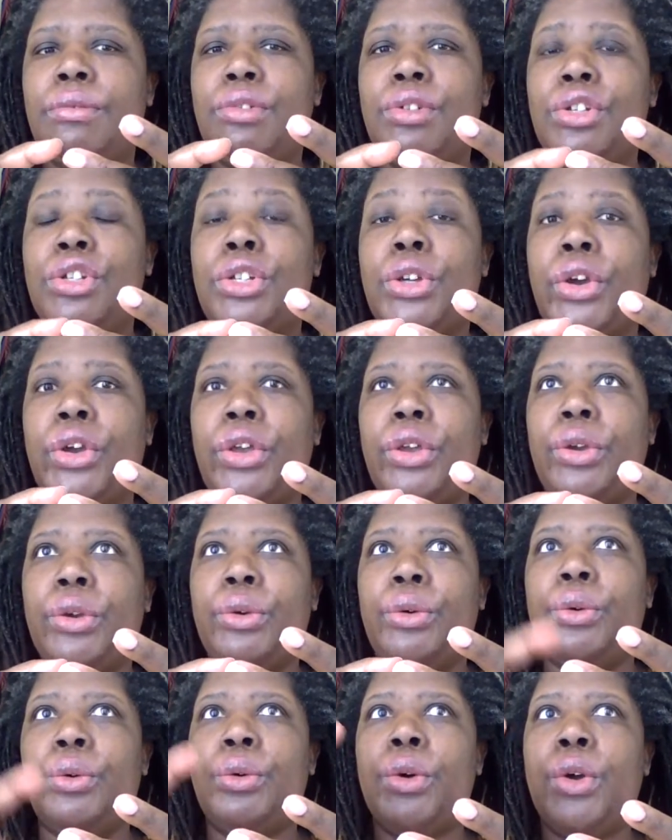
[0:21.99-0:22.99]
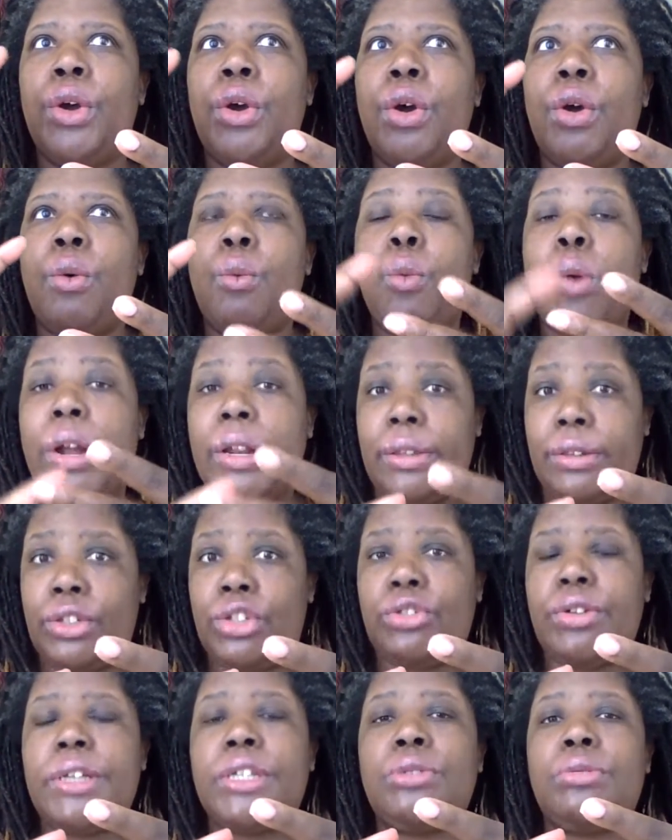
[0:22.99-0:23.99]
show you what
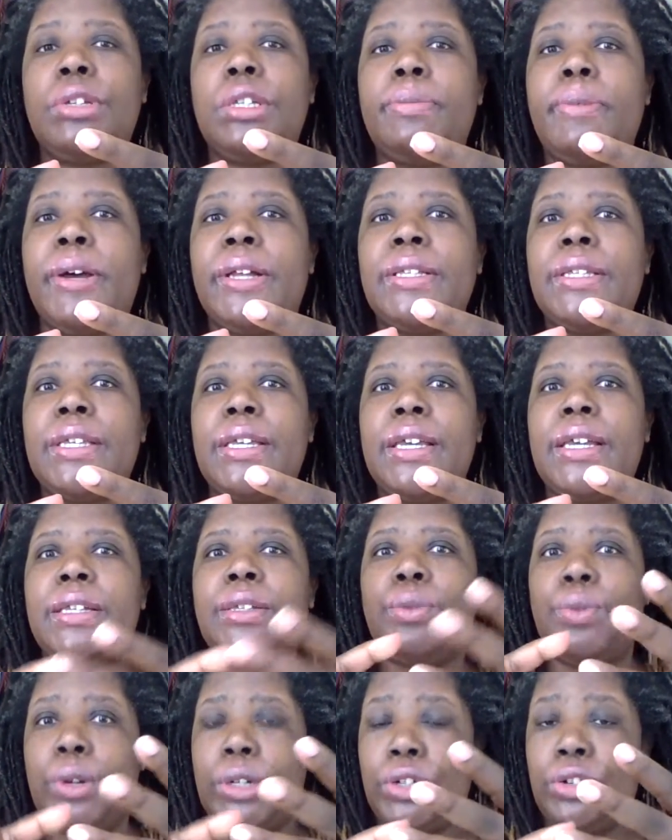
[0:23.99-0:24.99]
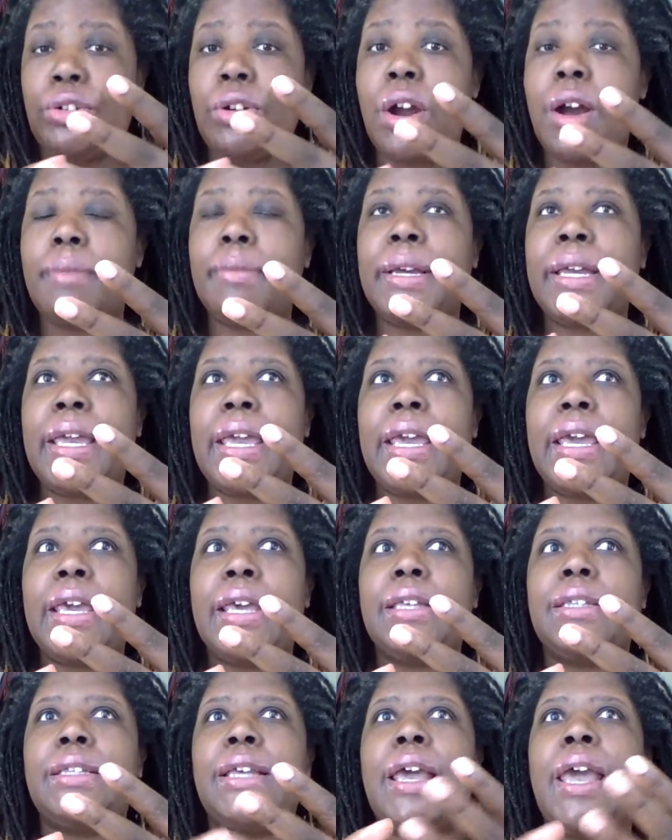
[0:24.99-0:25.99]
stress response is, what trauma
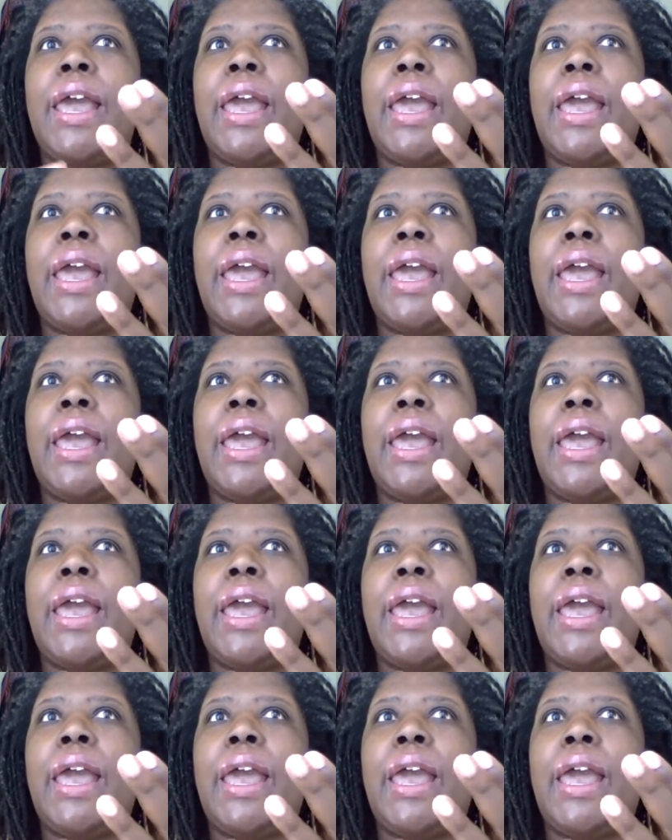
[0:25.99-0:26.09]
is,